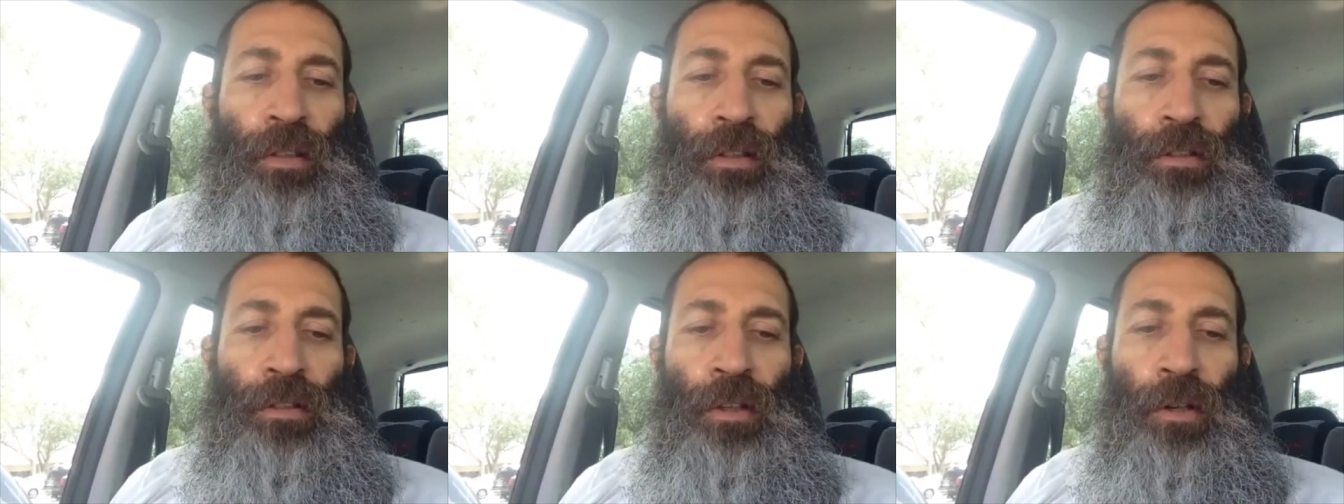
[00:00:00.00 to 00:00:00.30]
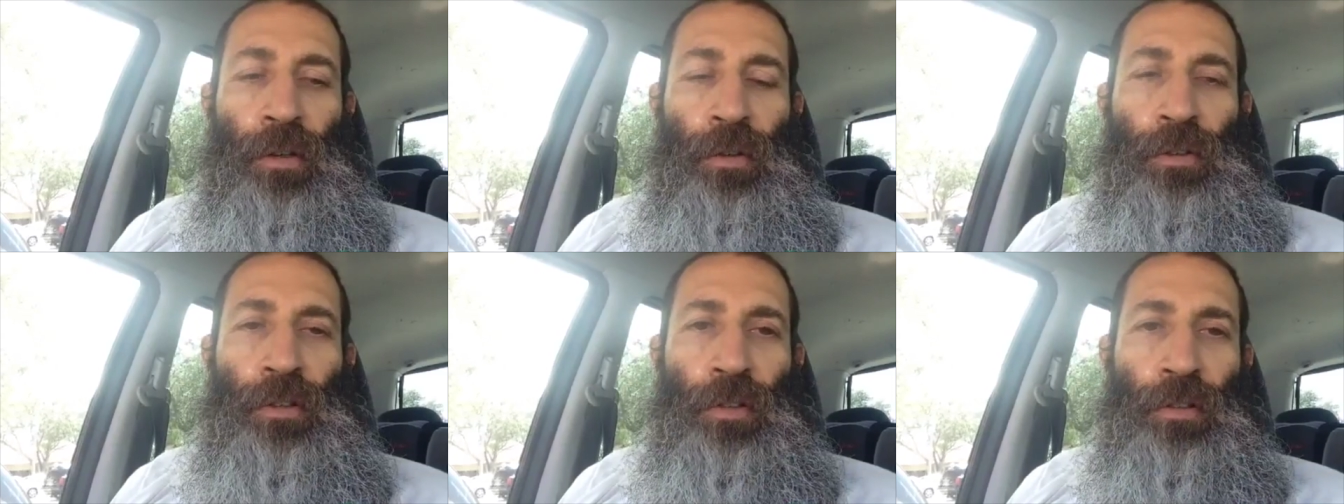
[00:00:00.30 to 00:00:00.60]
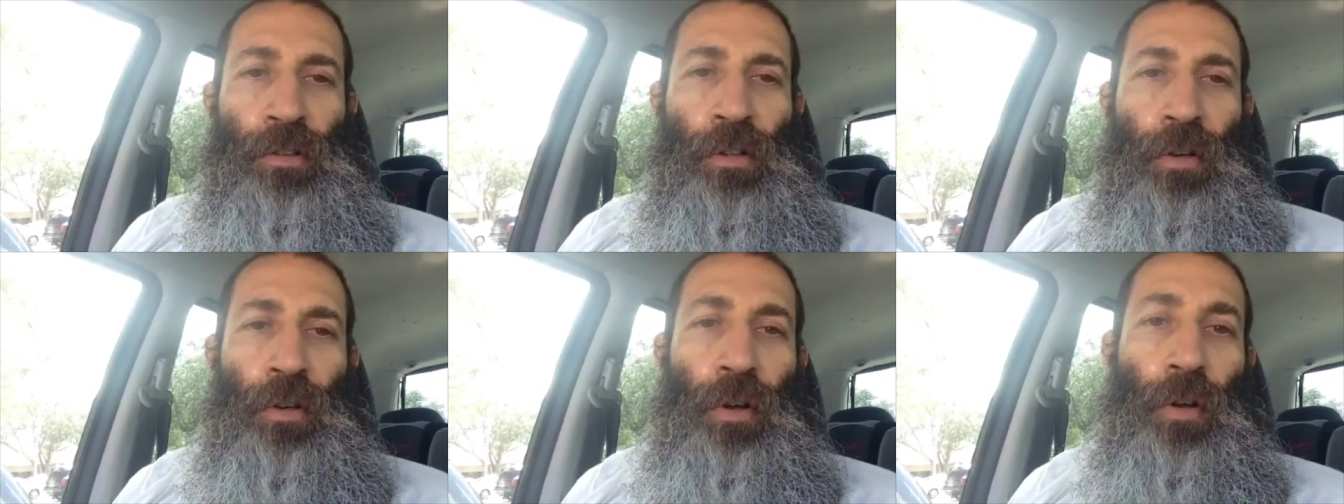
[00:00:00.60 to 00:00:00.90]
So, so,
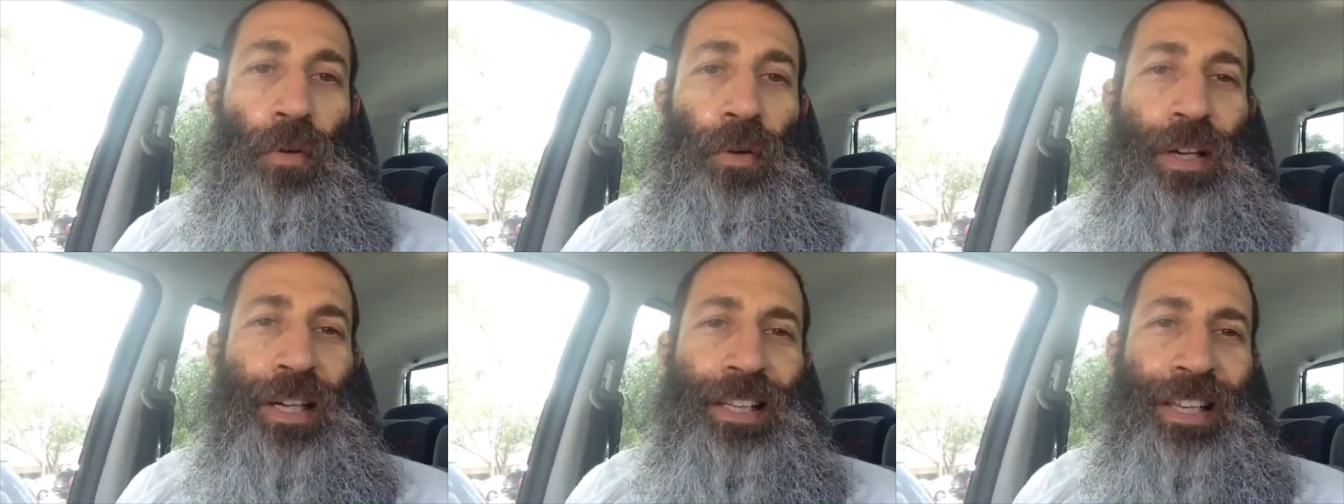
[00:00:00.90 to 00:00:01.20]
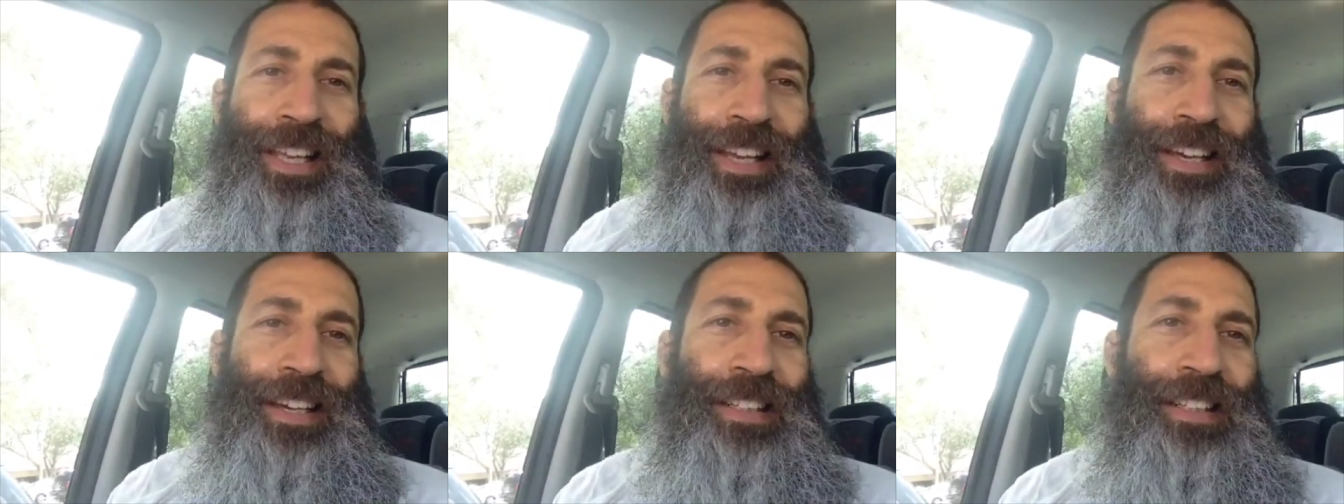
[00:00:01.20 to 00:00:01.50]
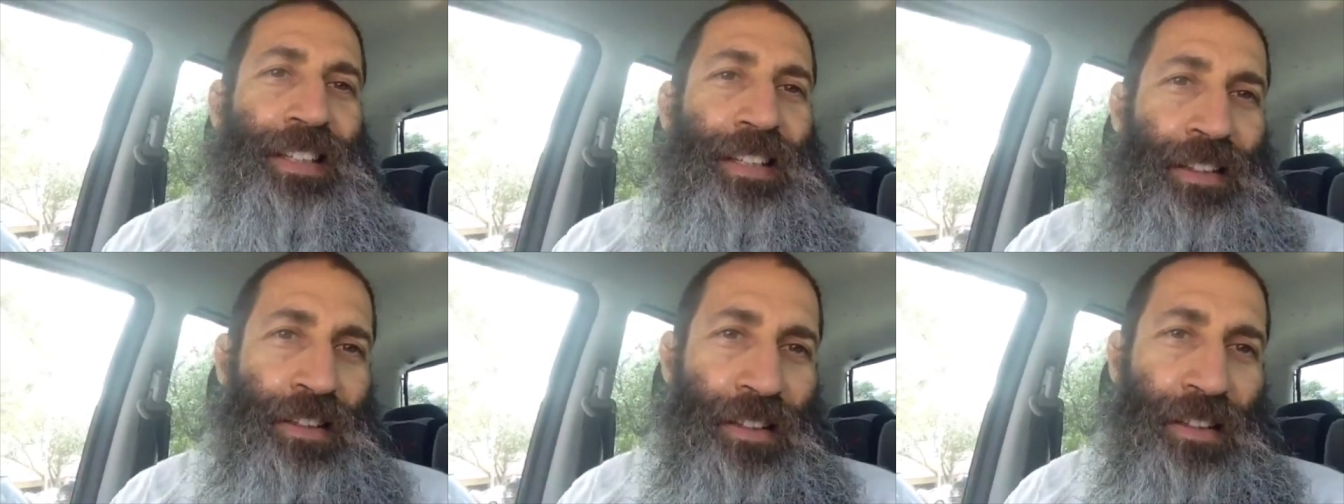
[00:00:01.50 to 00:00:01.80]
so don't
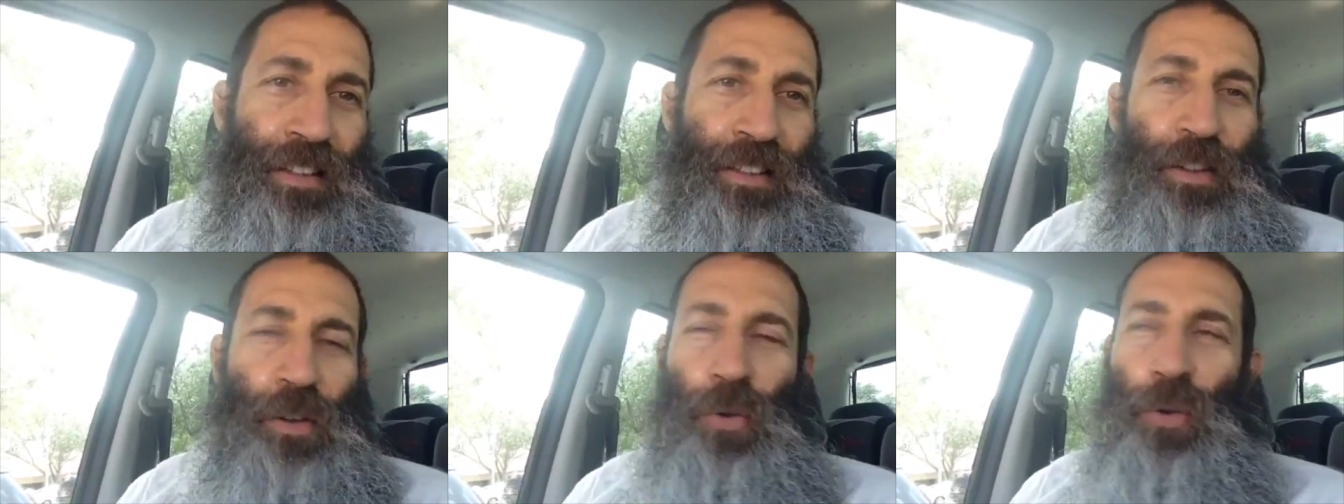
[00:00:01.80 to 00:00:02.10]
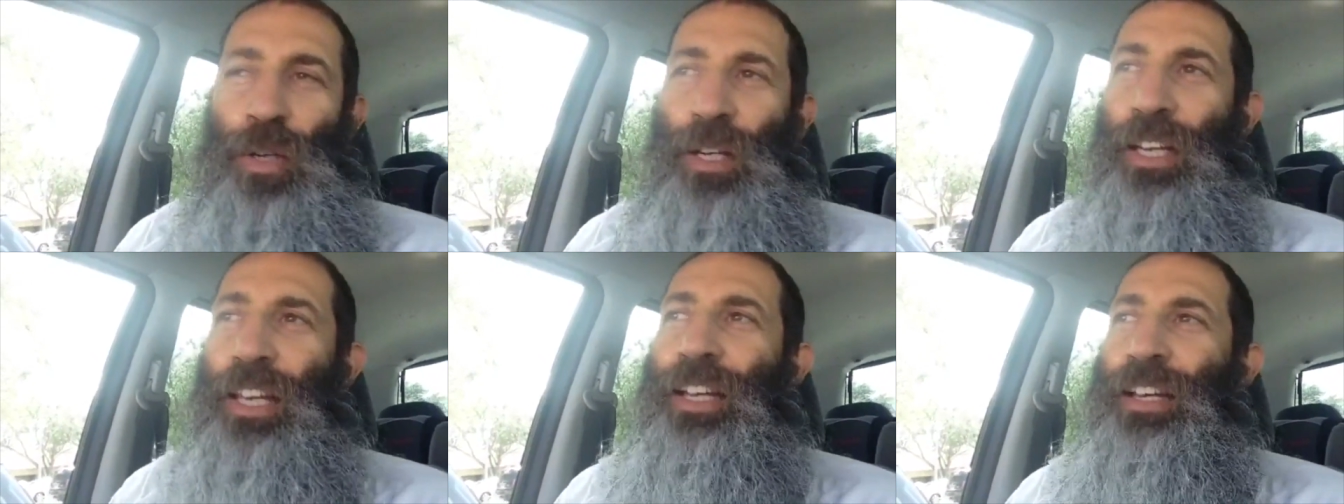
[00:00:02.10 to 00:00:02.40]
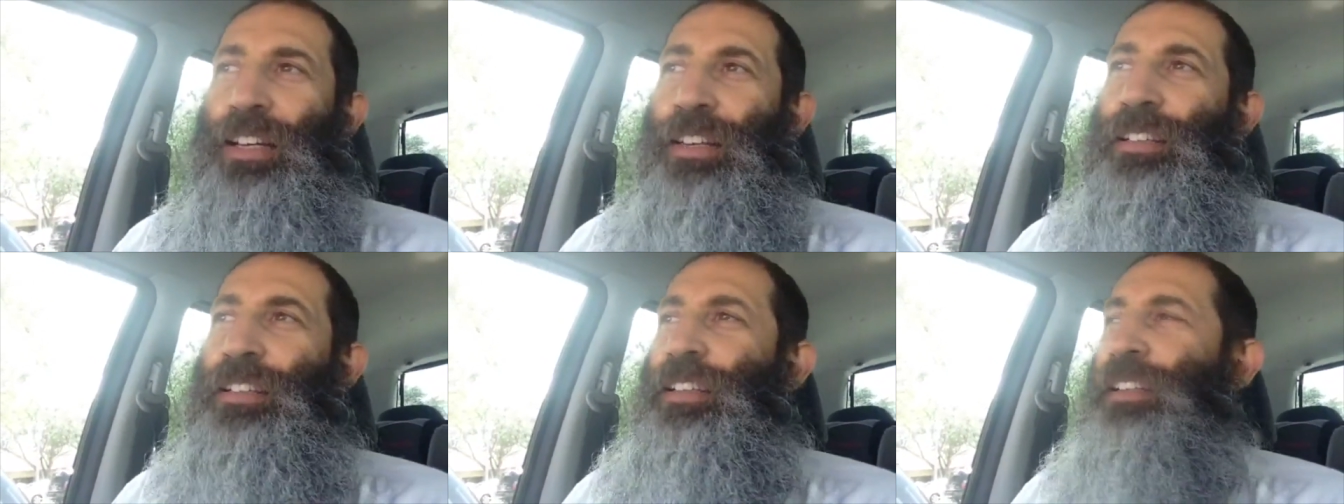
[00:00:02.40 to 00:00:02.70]
neglect. Don't
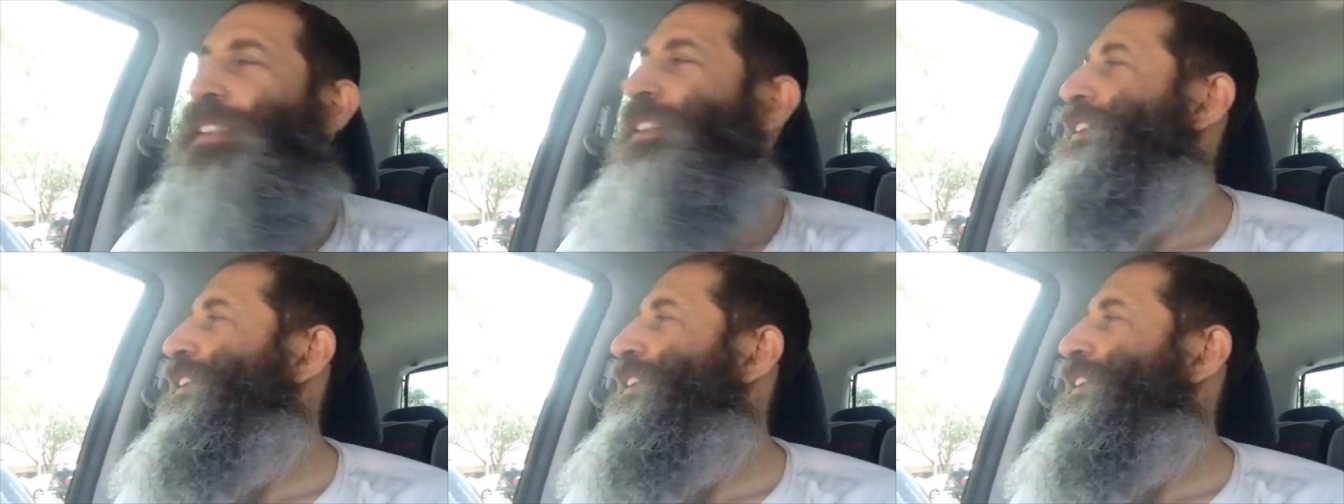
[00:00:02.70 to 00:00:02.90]
neglect.